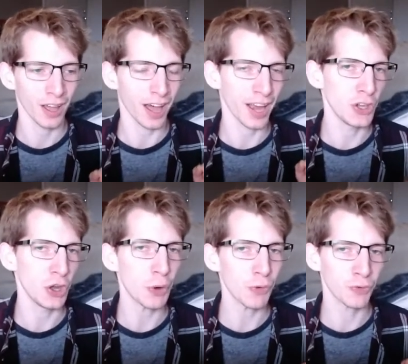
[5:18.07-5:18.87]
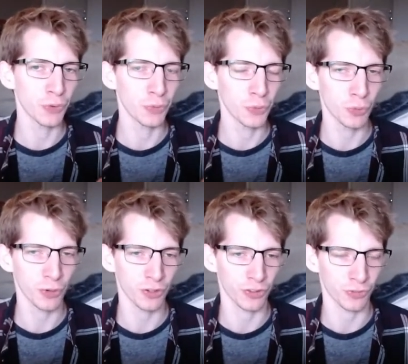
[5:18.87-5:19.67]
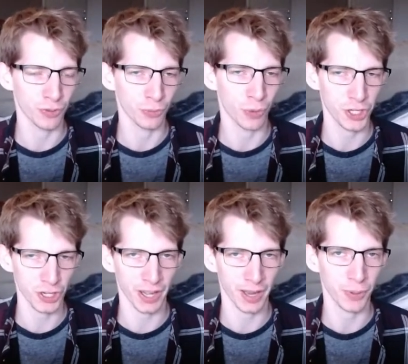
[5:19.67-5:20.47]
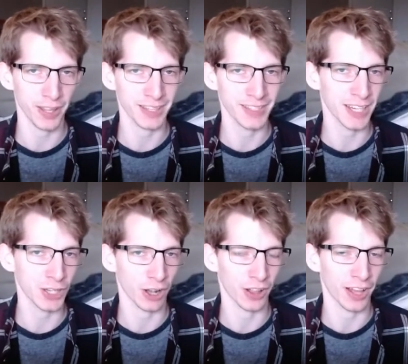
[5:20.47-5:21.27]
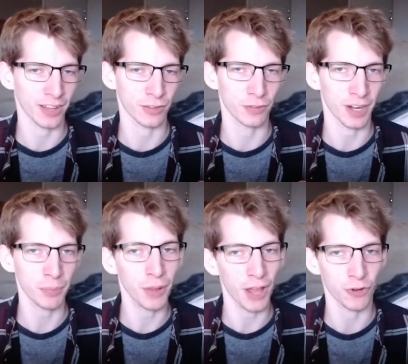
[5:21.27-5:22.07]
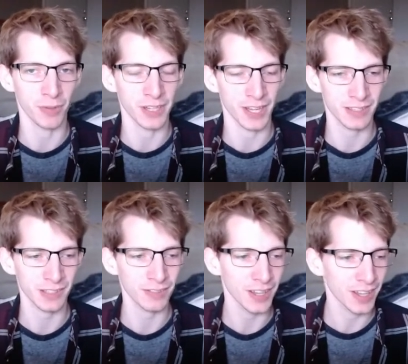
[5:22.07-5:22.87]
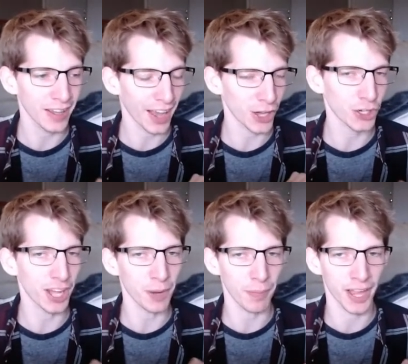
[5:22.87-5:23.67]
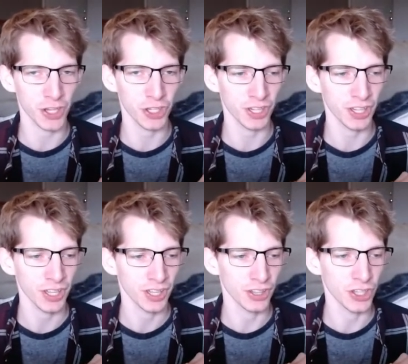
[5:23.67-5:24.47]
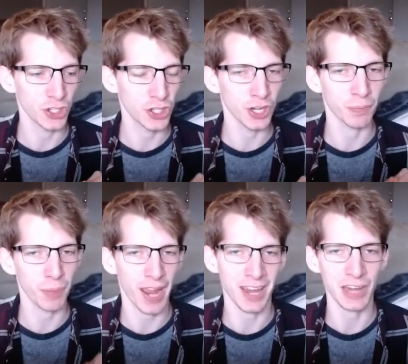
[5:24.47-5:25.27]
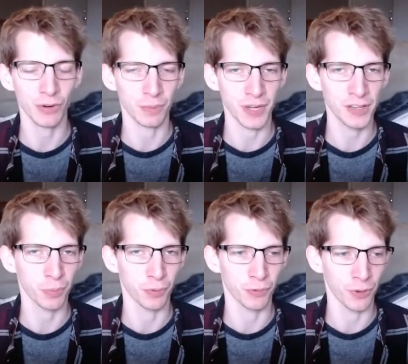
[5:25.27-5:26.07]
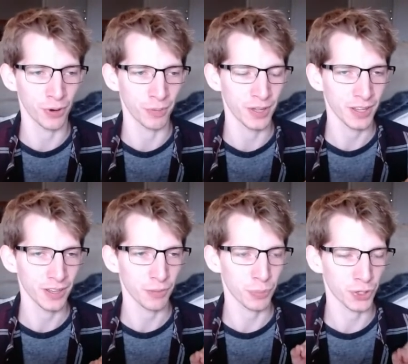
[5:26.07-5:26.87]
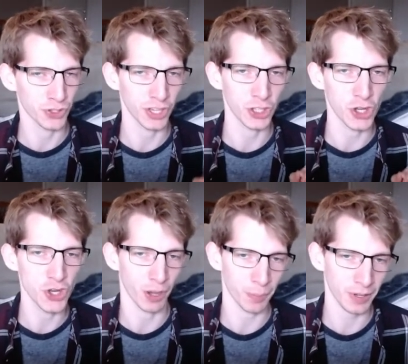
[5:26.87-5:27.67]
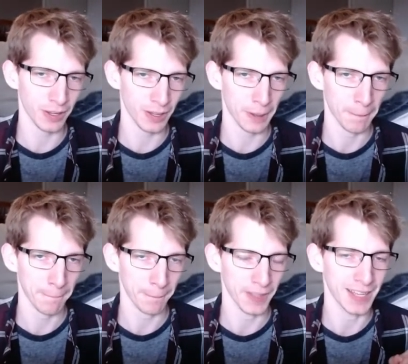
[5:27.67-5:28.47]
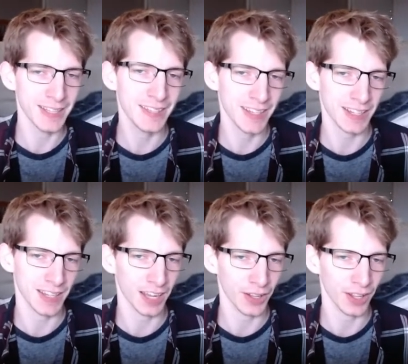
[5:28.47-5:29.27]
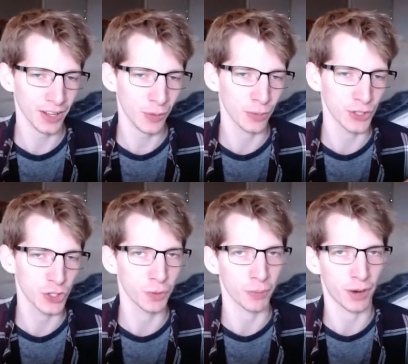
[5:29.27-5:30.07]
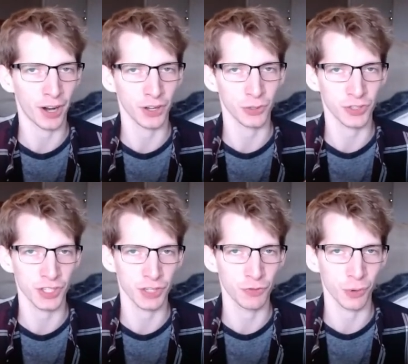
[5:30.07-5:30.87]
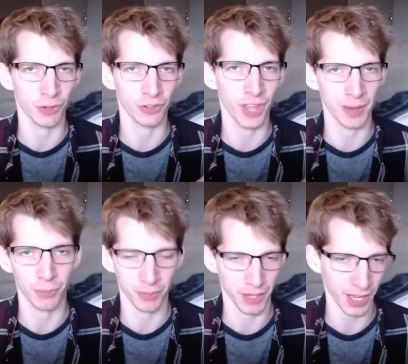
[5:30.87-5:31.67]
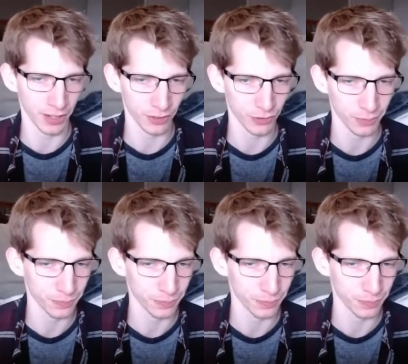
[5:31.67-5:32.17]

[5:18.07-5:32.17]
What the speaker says: I know from rumors and from watching gameplay that TikTok Clock is very platform intensive. I could not imagine the sheer pain it would be to perform precise jumping in TikTok Clock with Super Mario 64's gameplay mechanics.